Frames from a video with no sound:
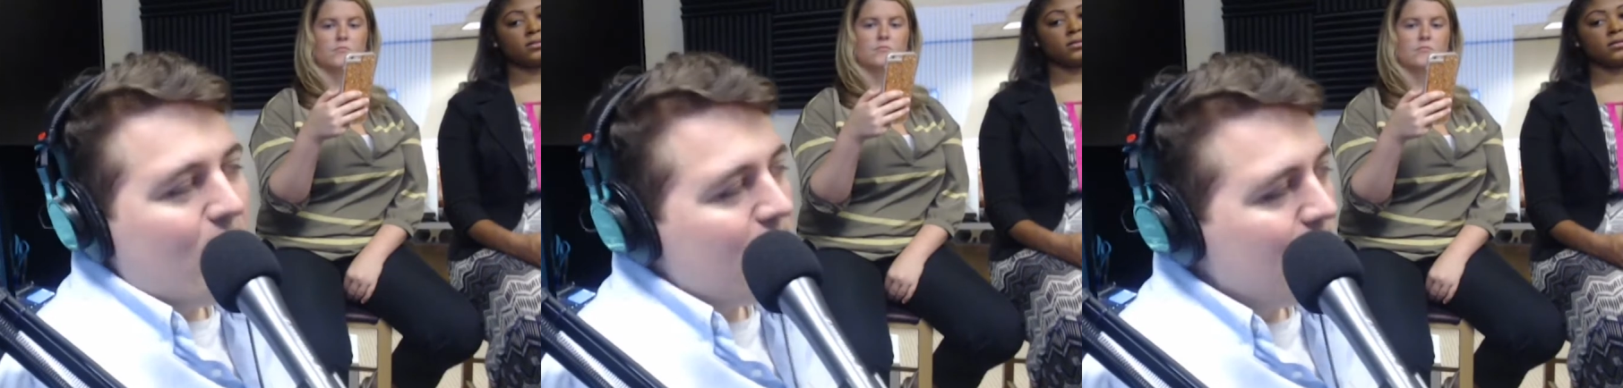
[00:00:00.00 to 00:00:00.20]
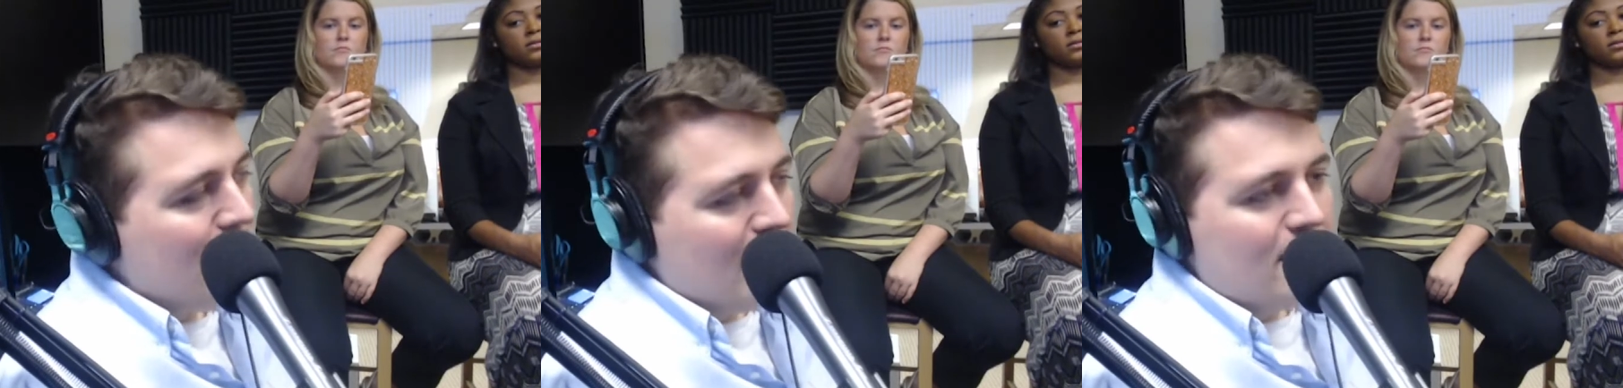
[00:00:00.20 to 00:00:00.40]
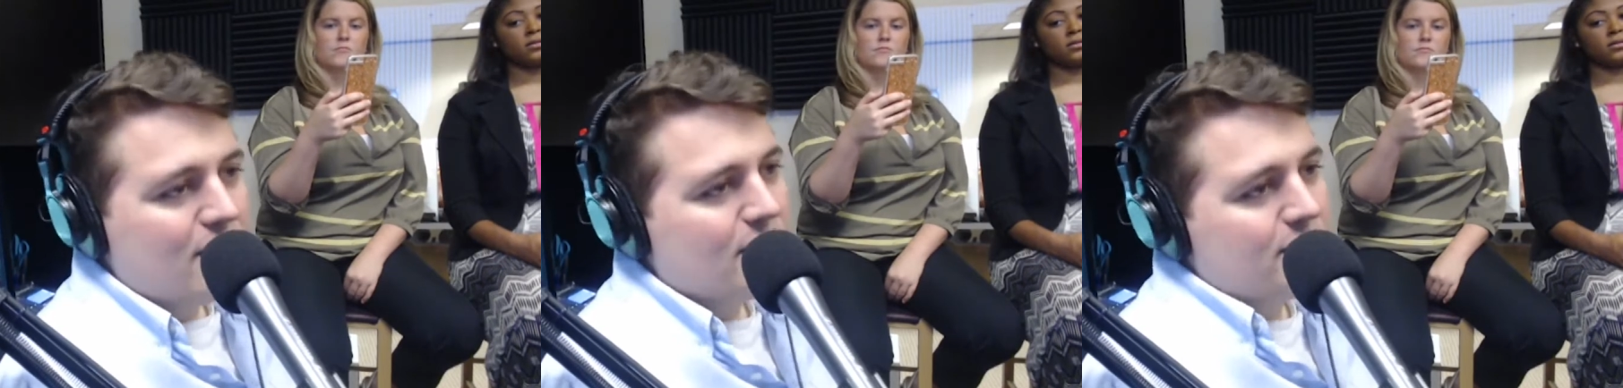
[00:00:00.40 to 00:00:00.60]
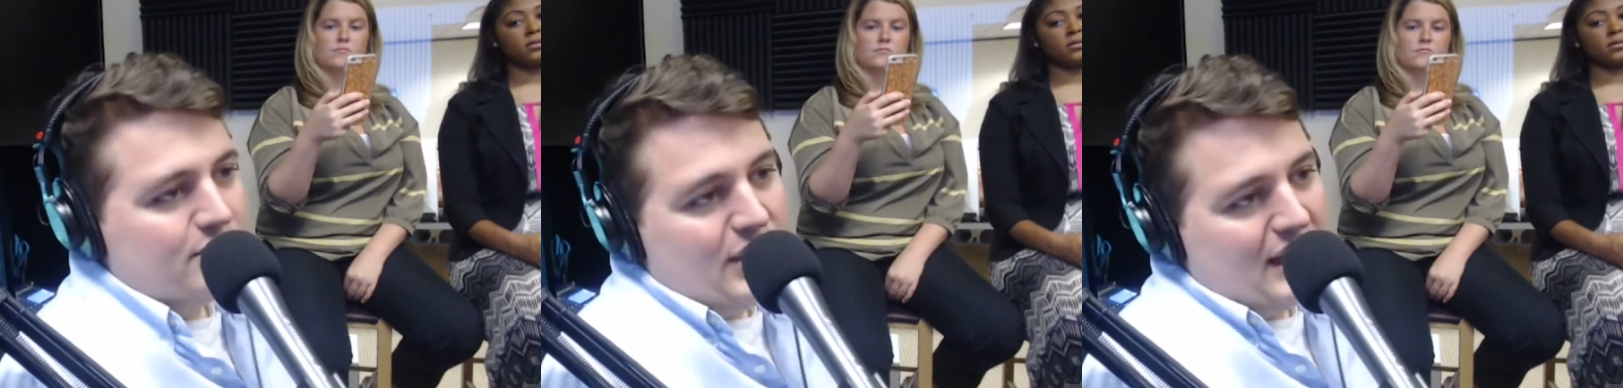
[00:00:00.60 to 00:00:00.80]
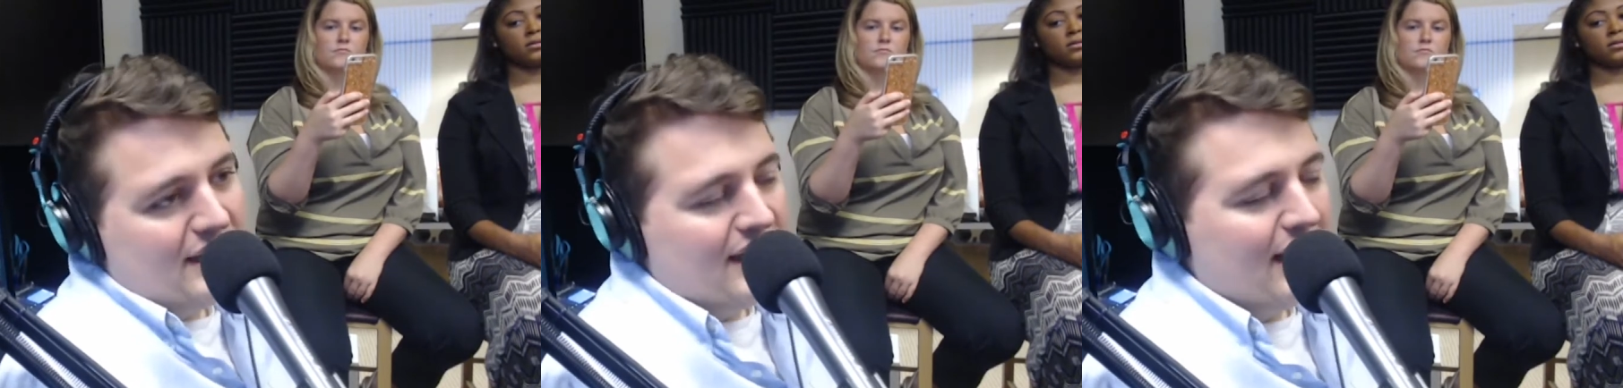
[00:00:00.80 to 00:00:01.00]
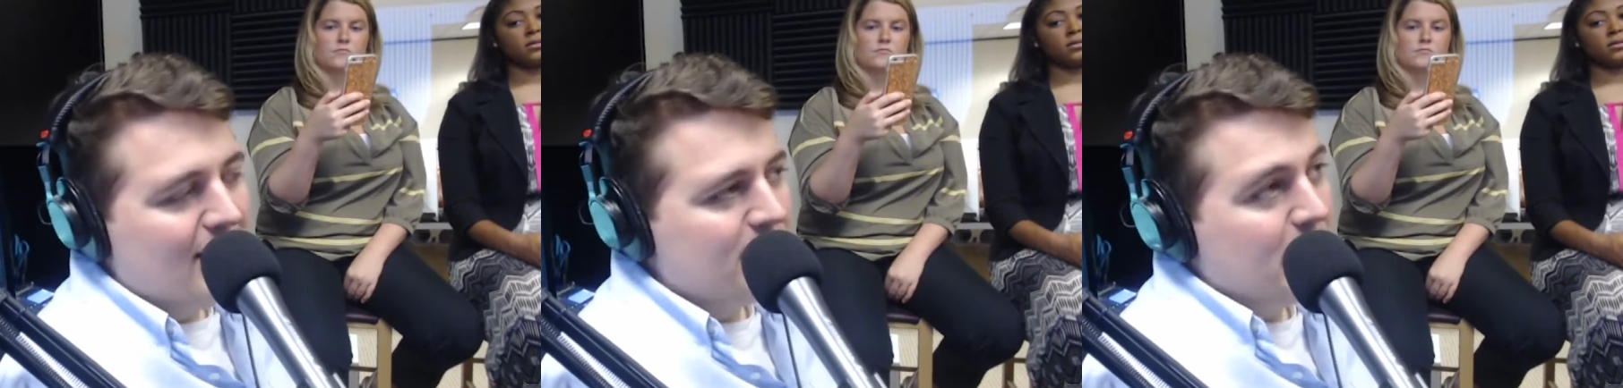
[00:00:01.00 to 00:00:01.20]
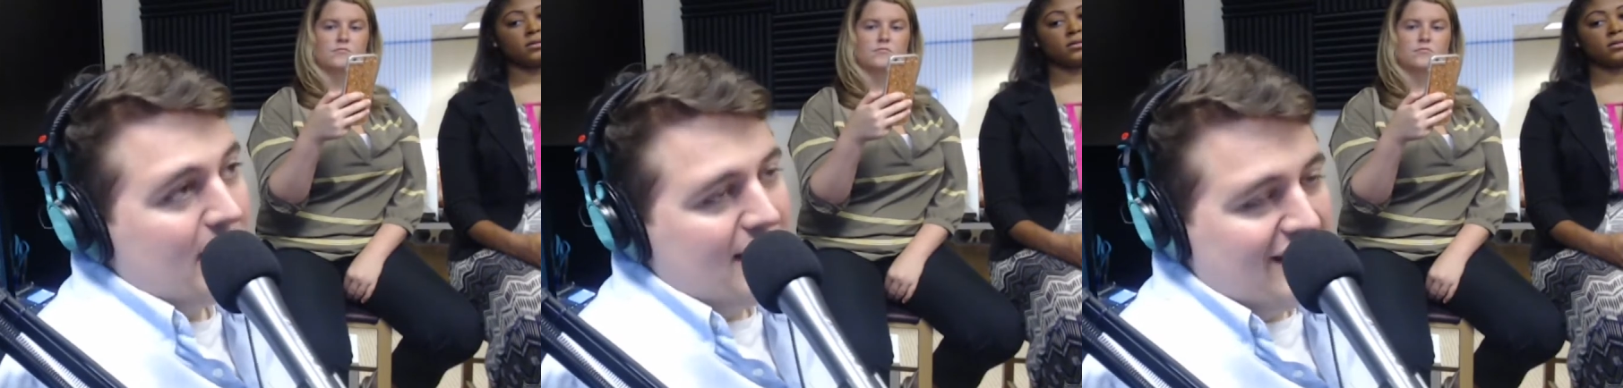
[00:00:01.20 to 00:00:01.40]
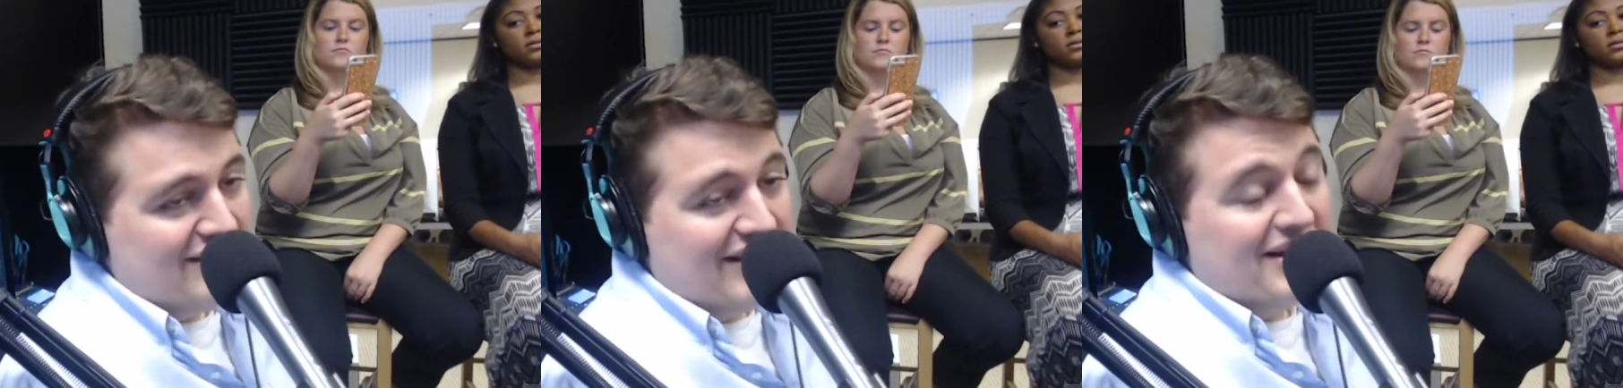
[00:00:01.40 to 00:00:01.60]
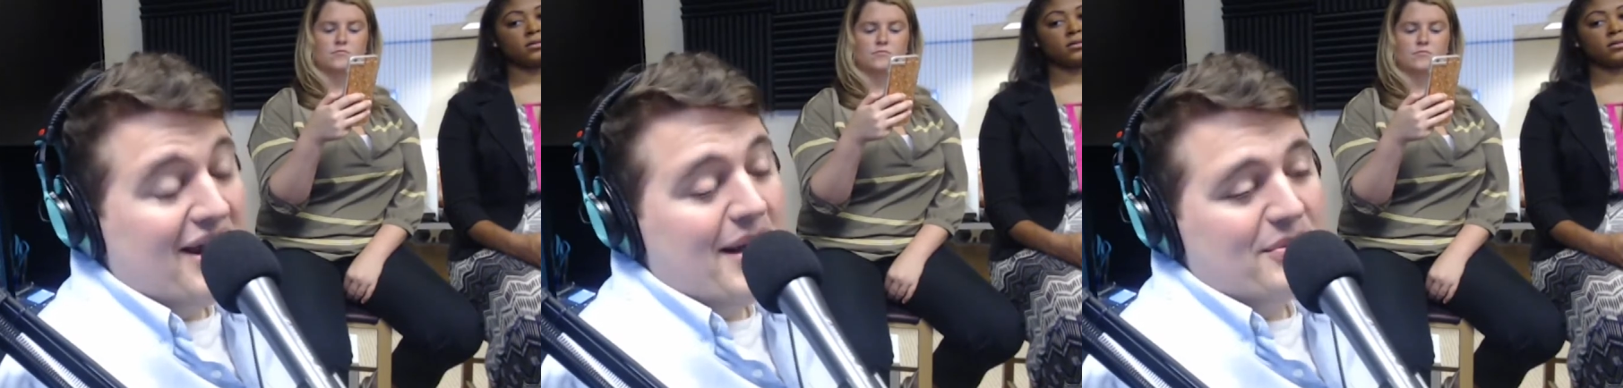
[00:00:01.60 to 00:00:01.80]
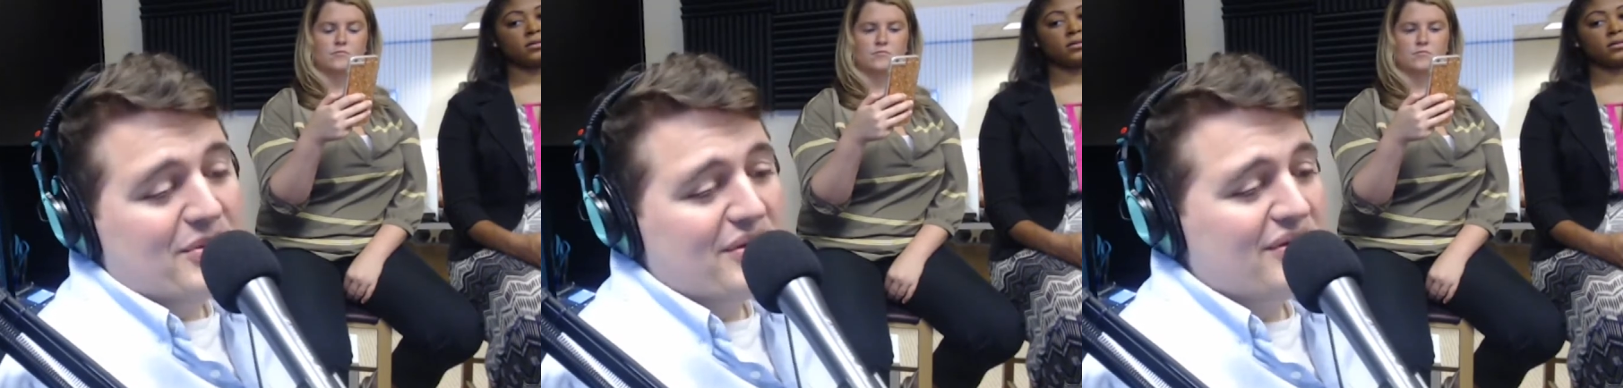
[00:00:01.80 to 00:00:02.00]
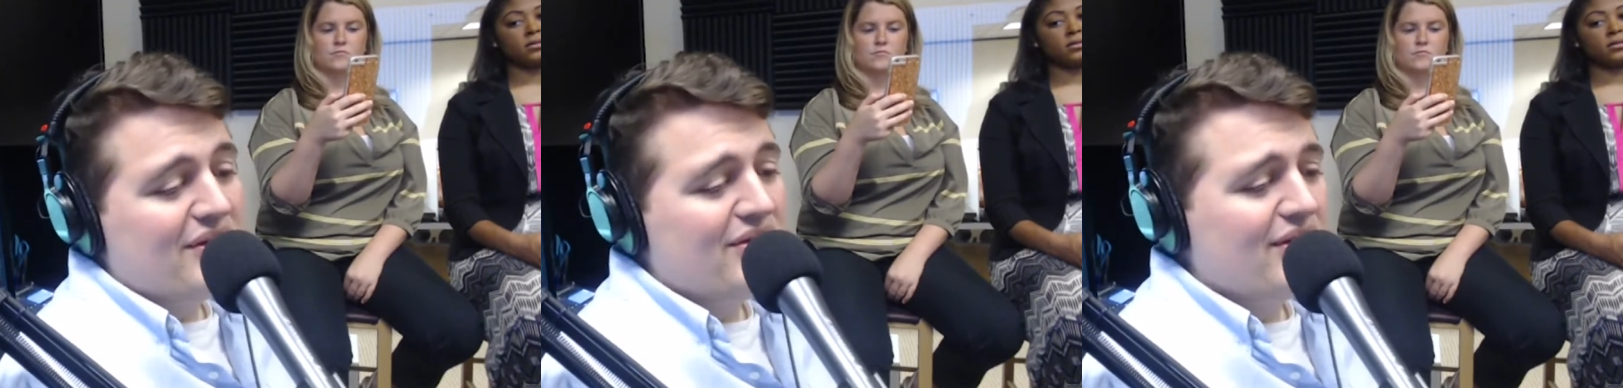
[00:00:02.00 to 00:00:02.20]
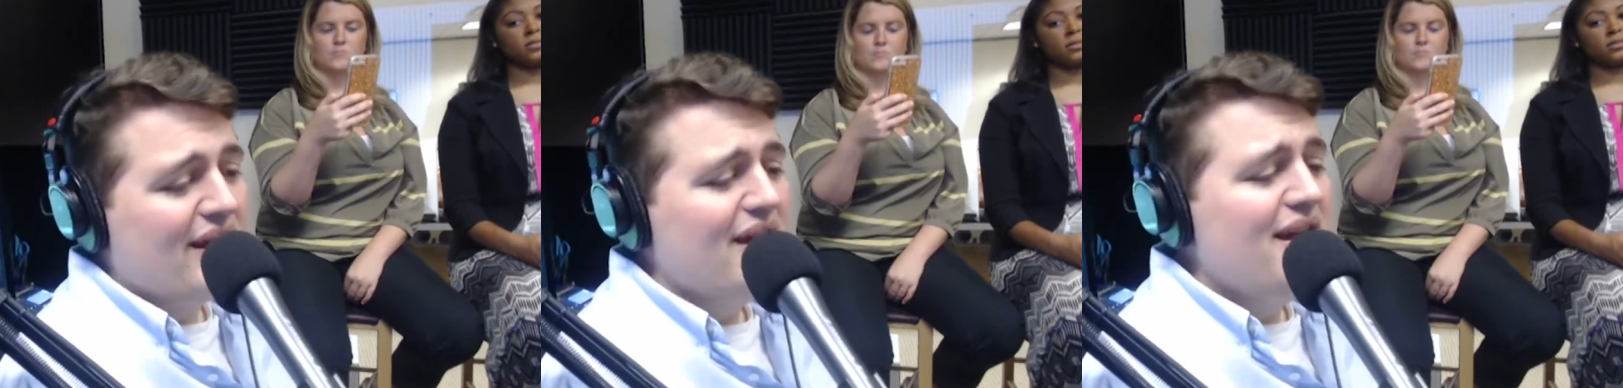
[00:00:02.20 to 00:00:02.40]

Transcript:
Speaker 1: you get your podcast. Podcast.com is what I was going to say.